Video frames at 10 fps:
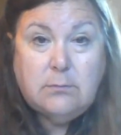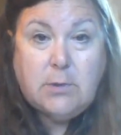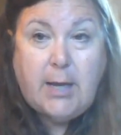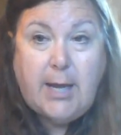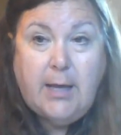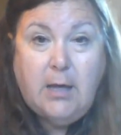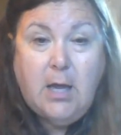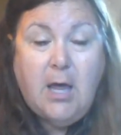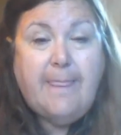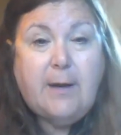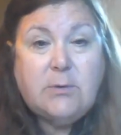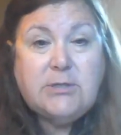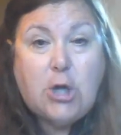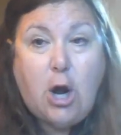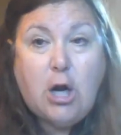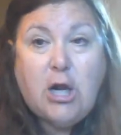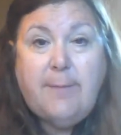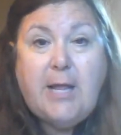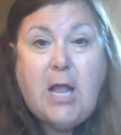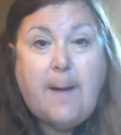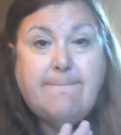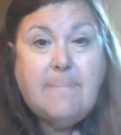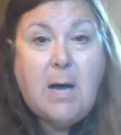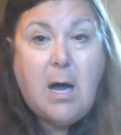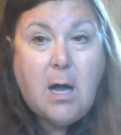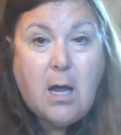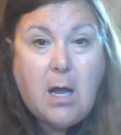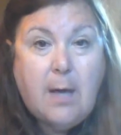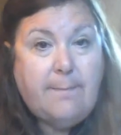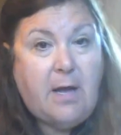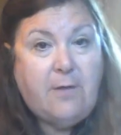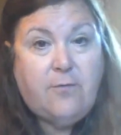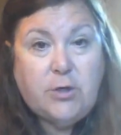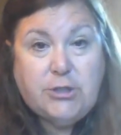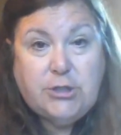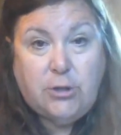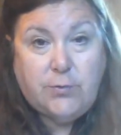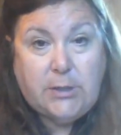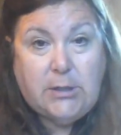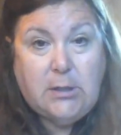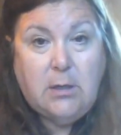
Okay? There was an argument among my 4 children.